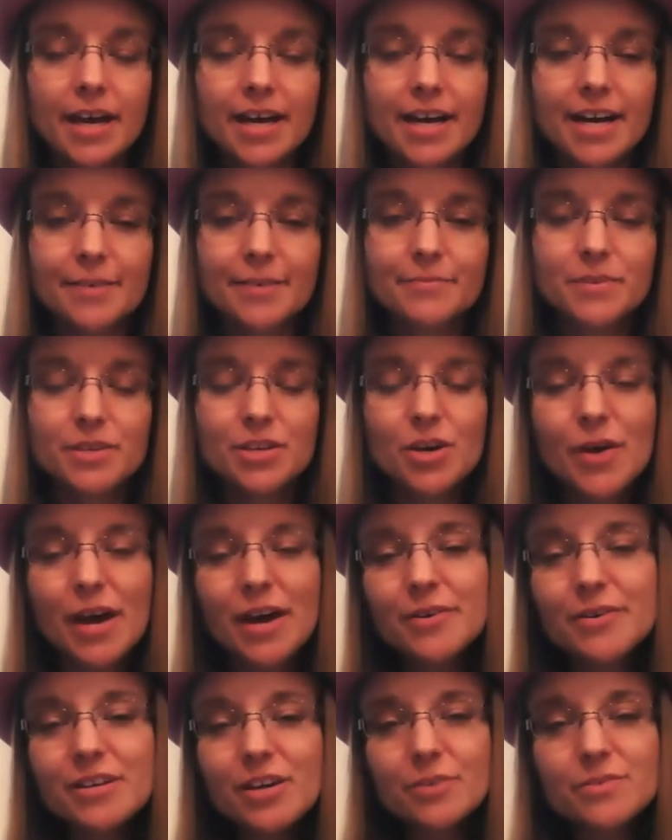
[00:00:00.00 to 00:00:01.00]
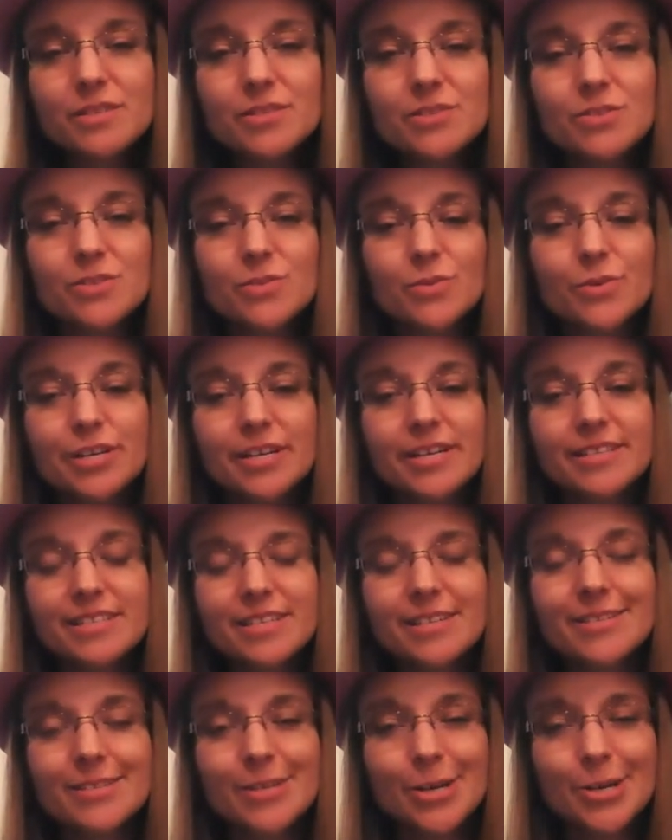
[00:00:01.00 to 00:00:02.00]
You know how it goes in
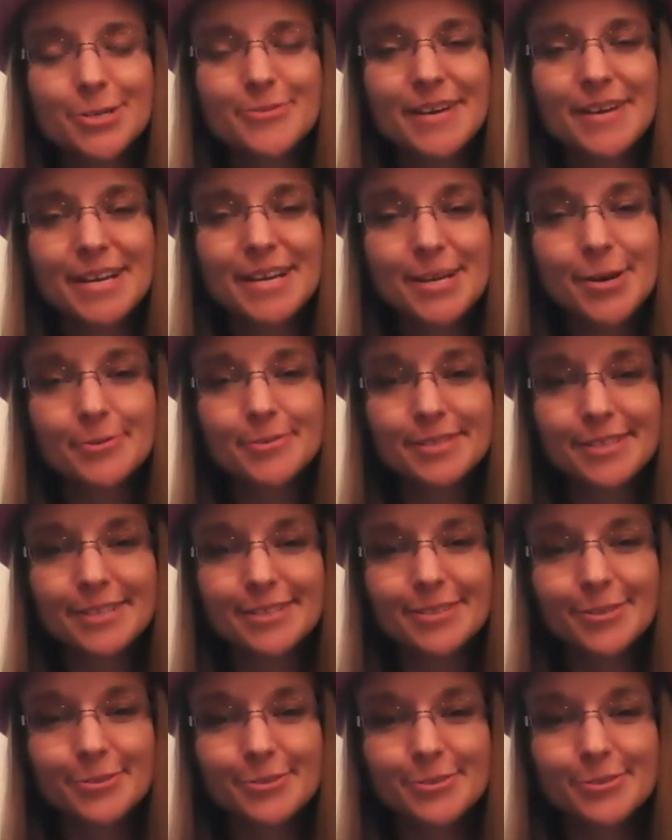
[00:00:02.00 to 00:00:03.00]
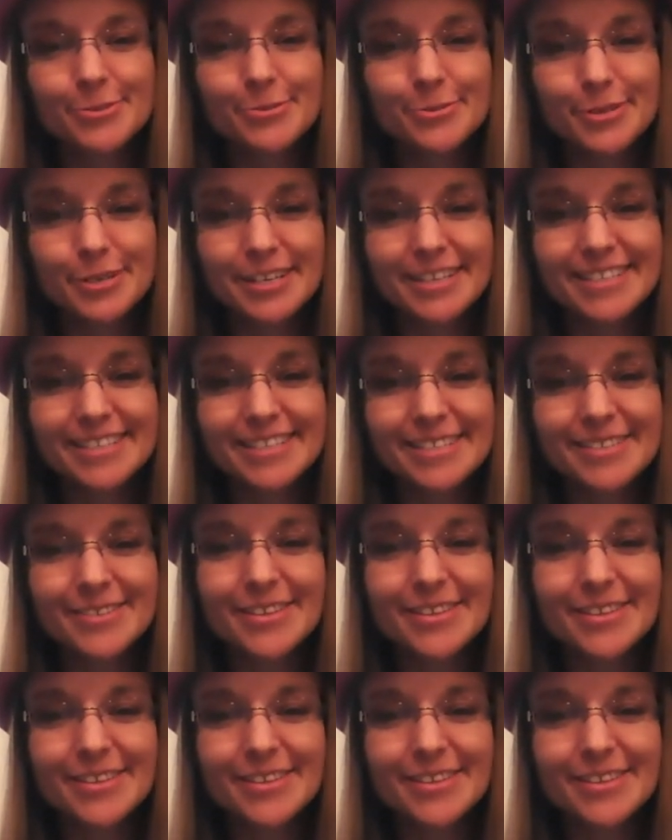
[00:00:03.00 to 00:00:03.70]
stories, and it's hard to write notes on little stories,